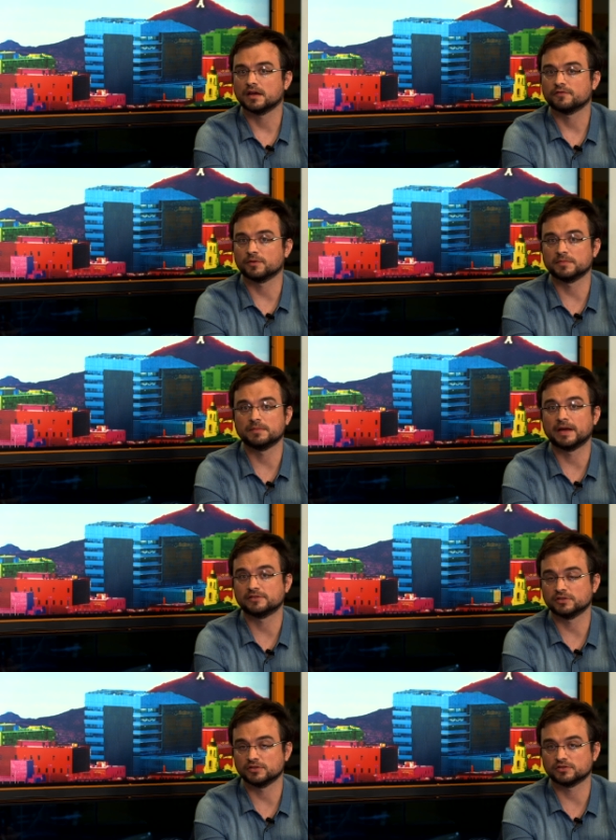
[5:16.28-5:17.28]
from the
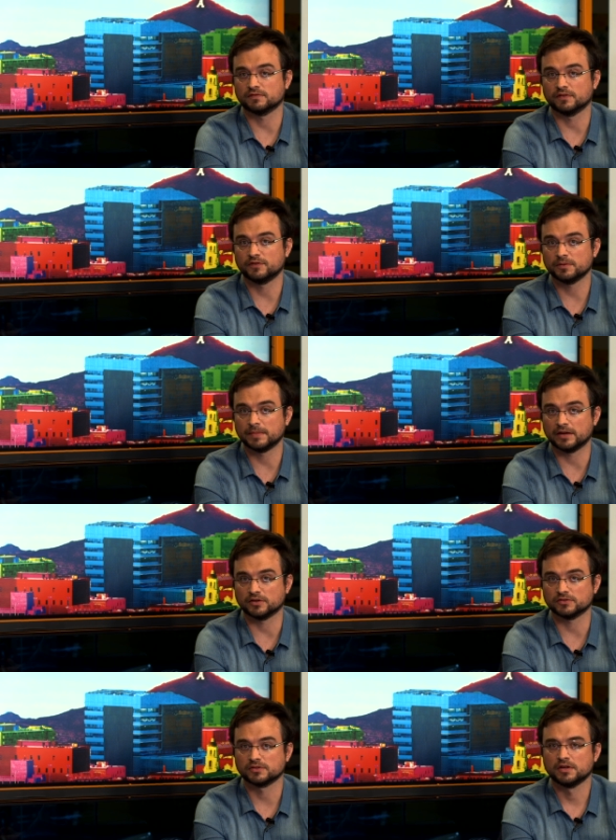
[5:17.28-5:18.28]
imagination of the
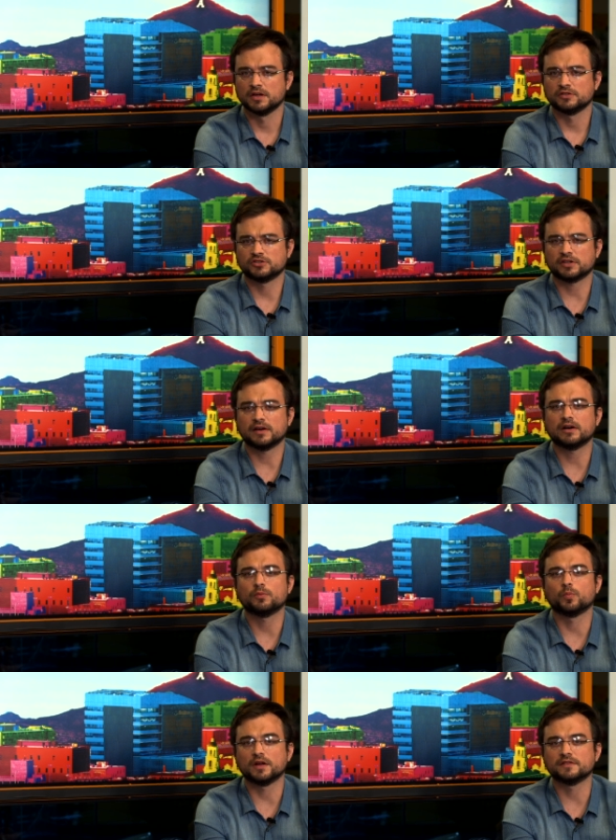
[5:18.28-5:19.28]
filmmakers. Check out how
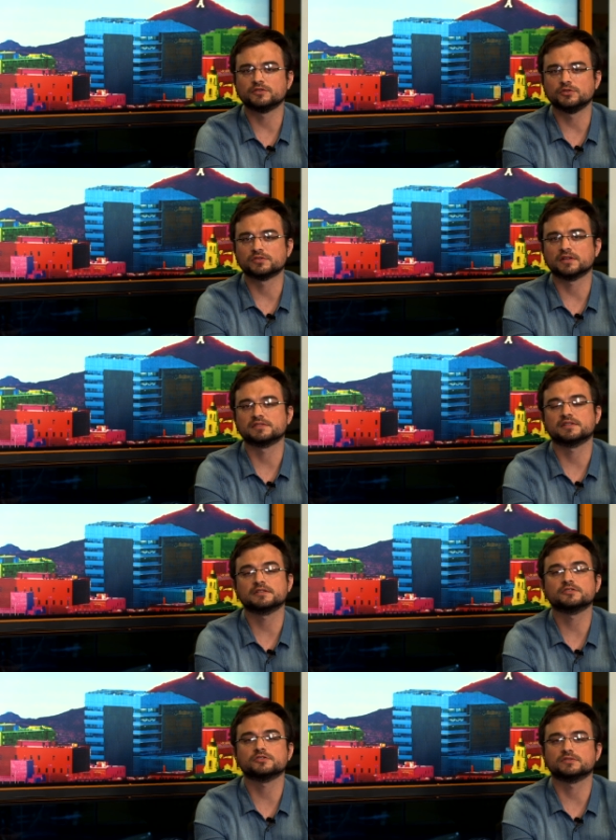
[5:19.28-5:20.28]
one of Tucson's
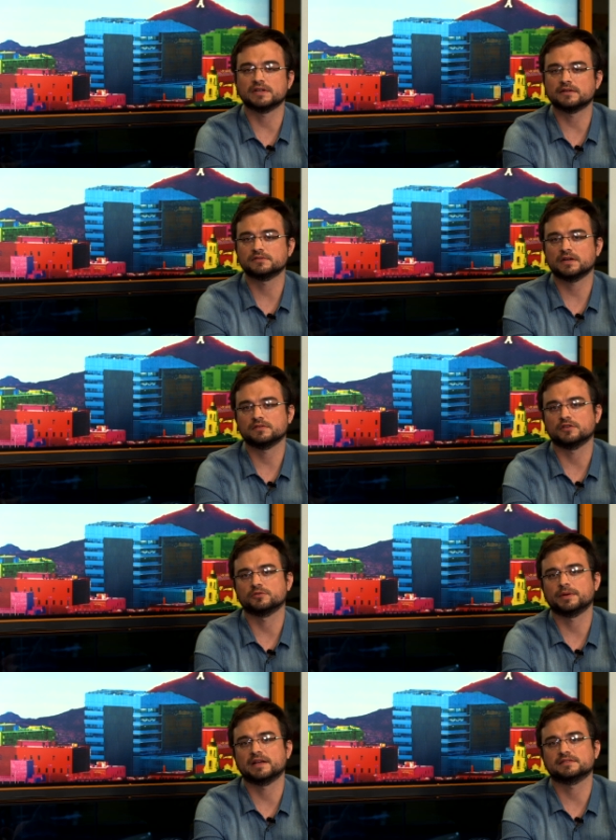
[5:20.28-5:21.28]
signature downtown
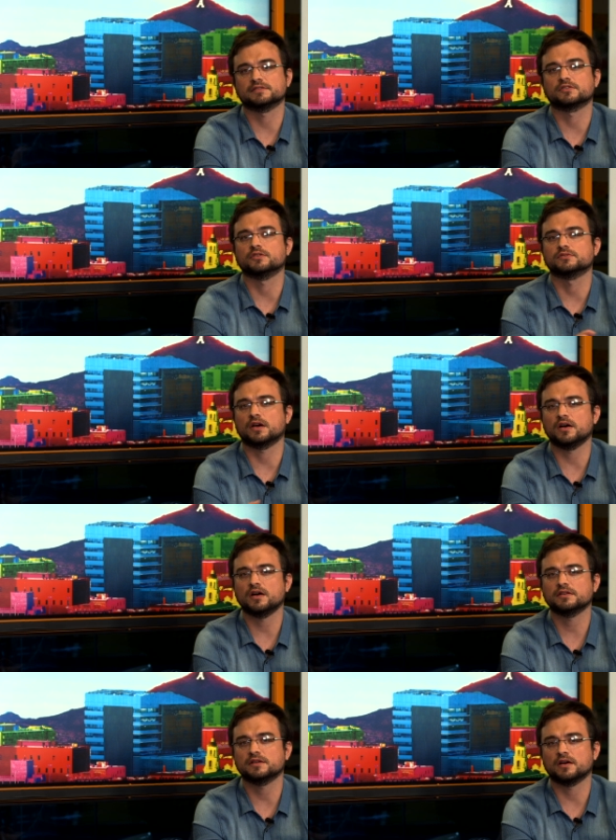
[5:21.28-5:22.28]
underpasses goes
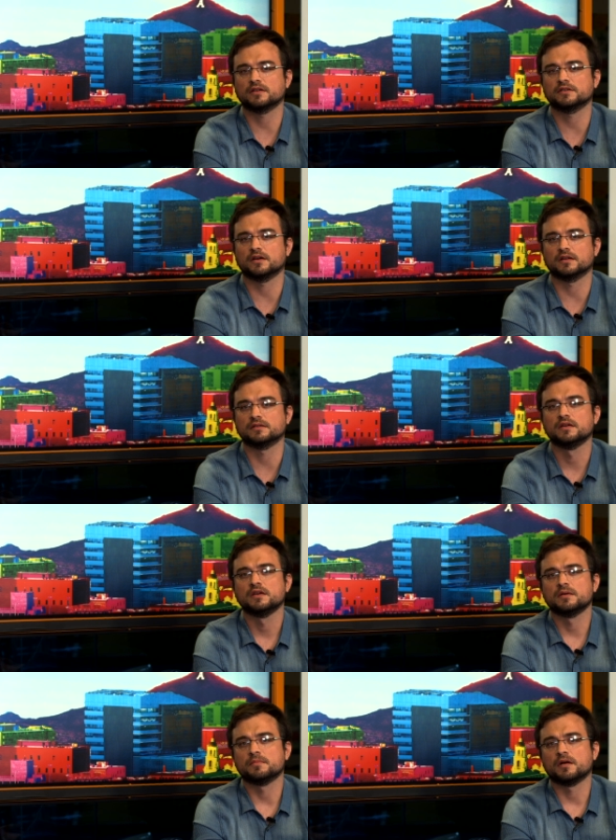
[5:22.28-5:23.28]
on and on and on,
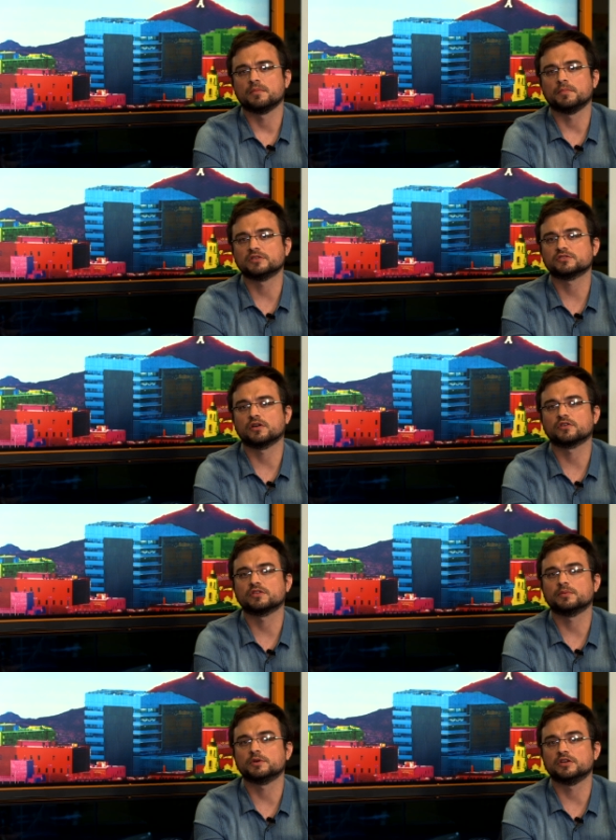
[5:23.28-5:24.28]
much longer
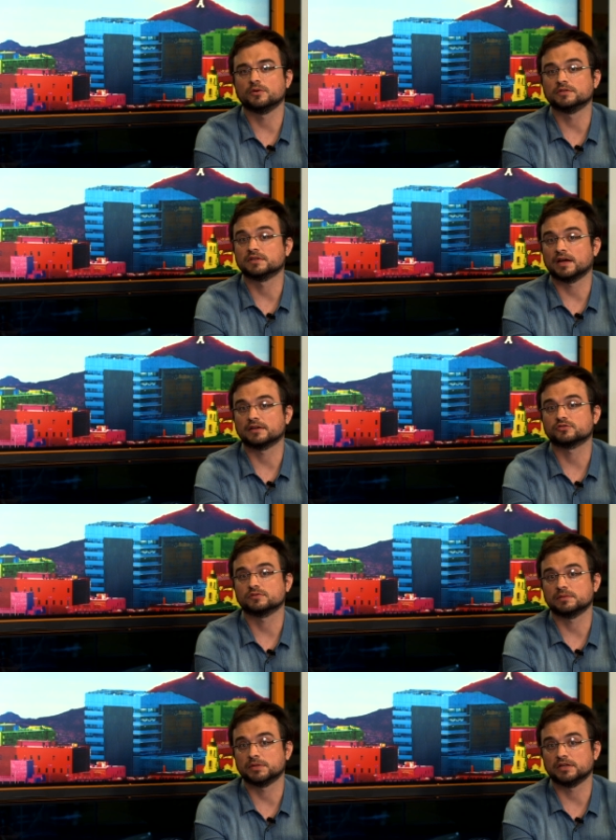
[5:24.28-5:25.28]
than we know it to
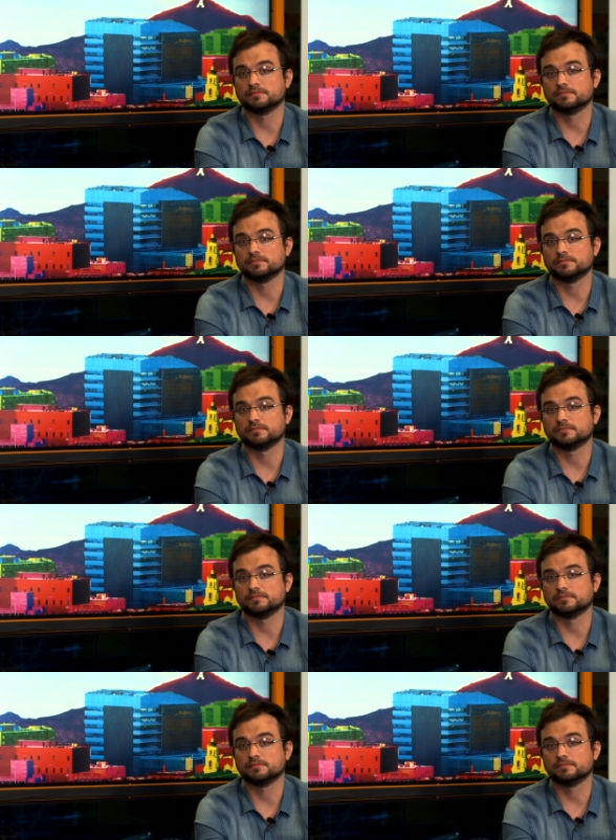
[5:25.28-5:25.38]
actually be.